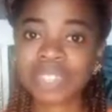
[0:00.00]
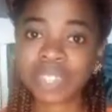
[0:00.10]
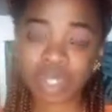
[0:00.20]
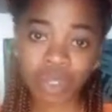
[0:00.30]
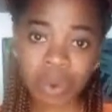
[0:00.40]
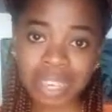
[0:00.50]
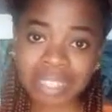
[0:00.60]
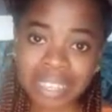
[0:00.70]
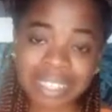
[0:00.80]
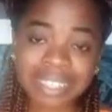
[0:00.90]
the
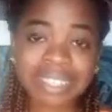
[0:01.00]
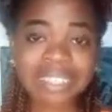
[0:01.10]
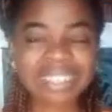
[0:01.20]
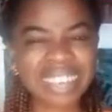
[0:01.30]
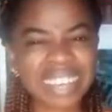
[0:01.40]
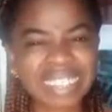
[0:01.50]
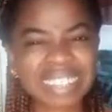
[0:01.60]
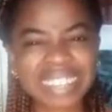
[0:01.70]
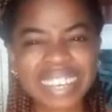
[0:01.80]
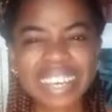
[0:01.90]
squeezing
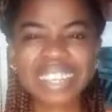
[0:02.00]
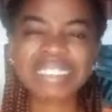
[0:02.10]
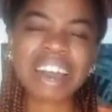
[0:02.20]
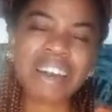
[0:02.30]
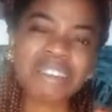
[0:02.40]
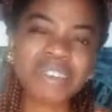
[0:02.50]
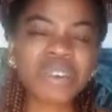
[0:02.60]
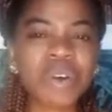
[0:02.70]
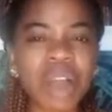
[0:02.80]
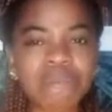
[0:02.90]
test. So how do you
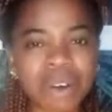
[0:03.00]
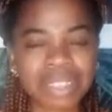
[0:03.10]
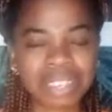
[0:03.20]
go about